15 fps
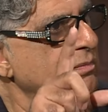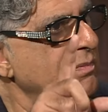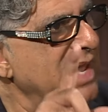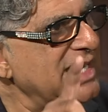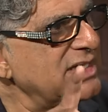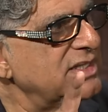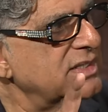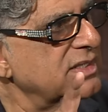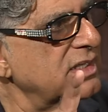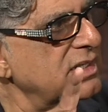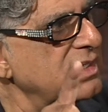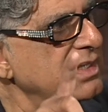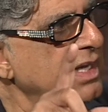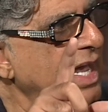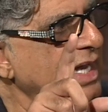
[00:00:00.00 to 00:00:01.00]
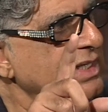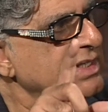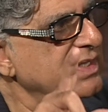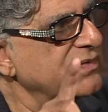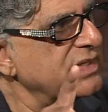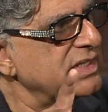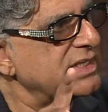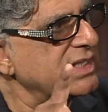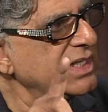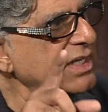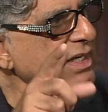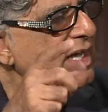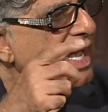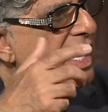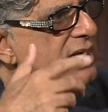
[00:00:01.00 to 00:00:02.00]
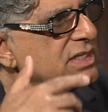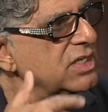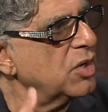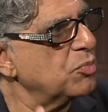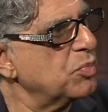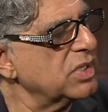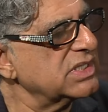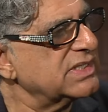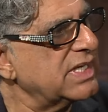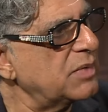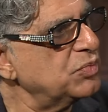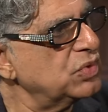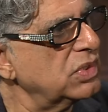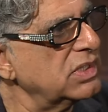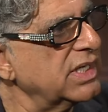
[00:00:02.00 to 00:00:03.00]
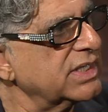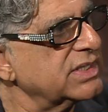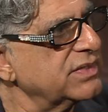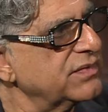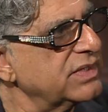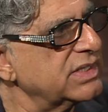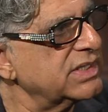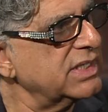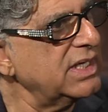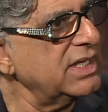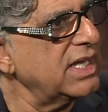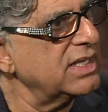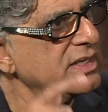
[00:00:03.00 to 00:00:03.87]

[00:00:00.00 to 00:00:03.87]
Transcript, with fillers: mental activity and your perceptual activity,